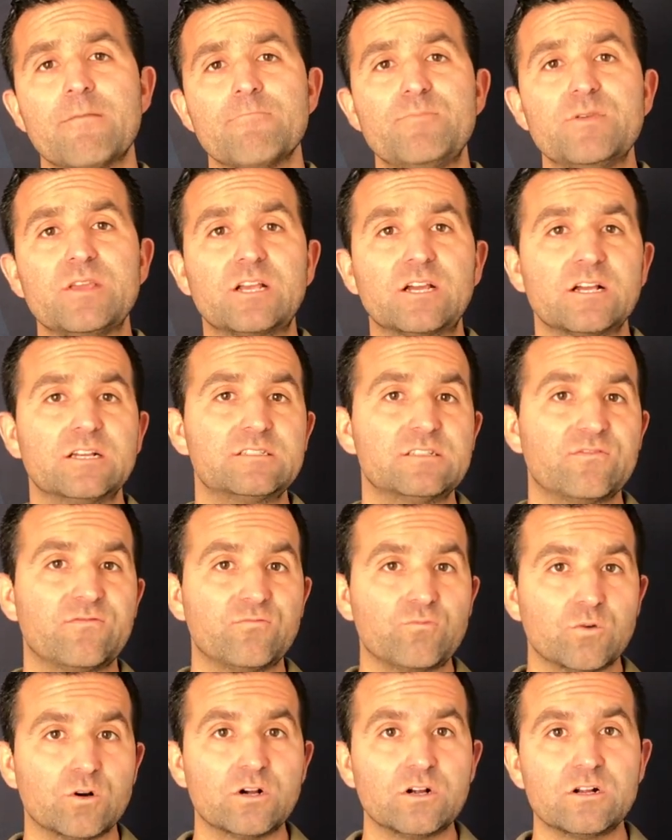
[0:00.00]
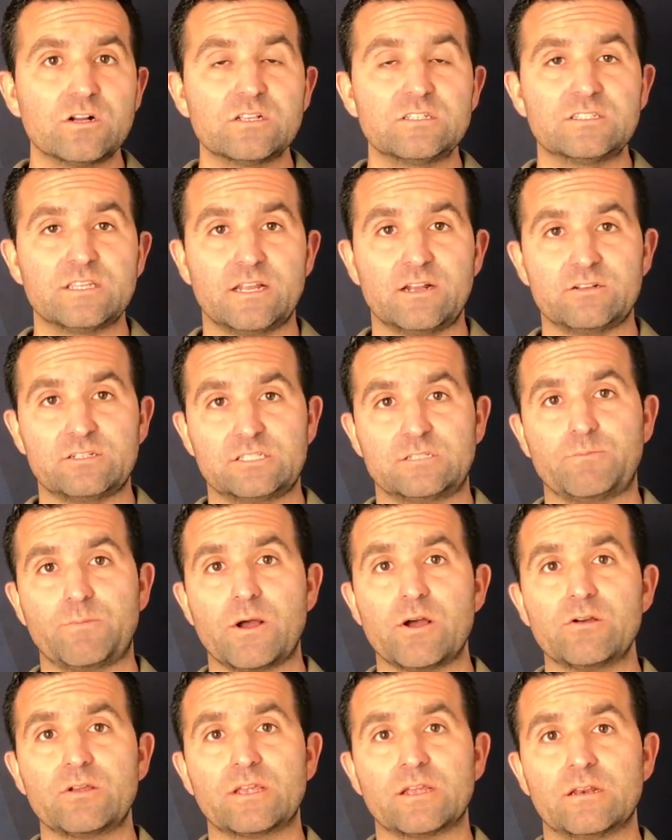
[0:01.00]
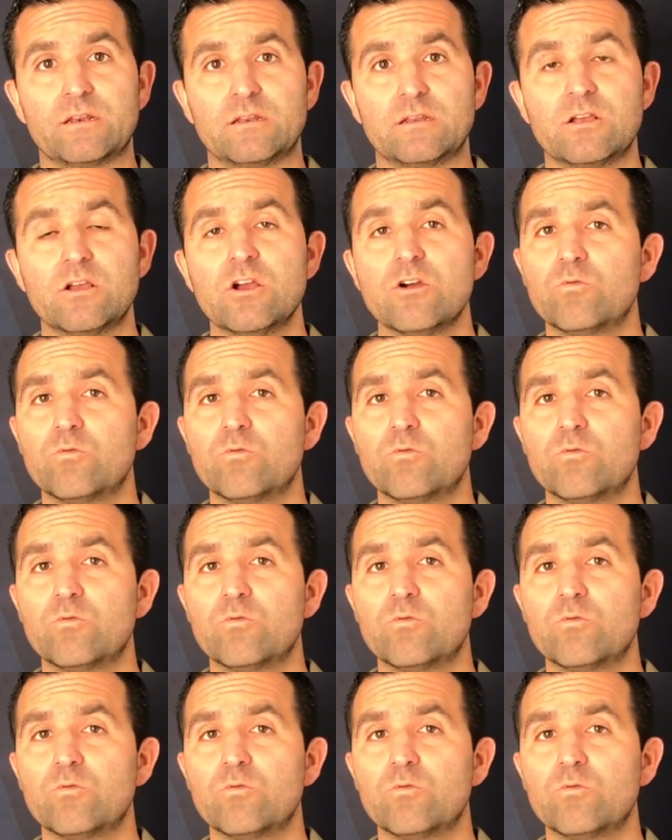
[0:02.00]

because of words that are spoken.